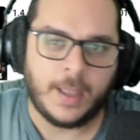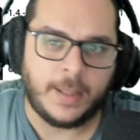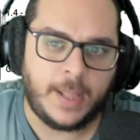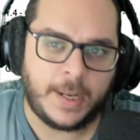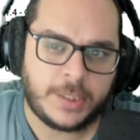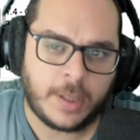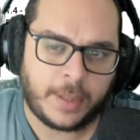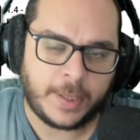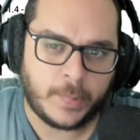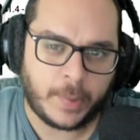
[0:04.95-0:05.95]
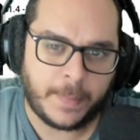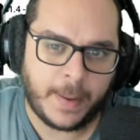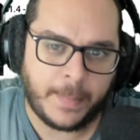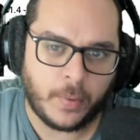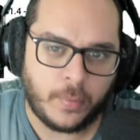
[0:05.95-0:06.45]
There's something in
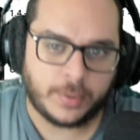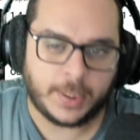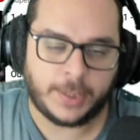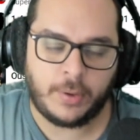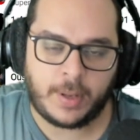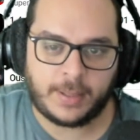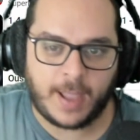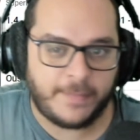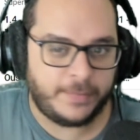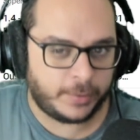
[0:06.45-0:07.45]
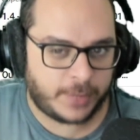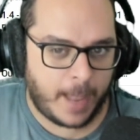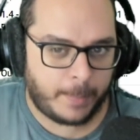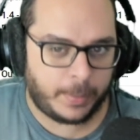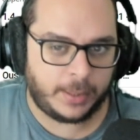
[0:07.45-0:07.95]
Supermemo that you can have no
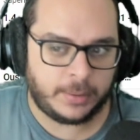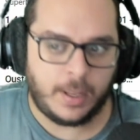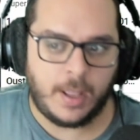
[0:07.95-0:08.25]
template,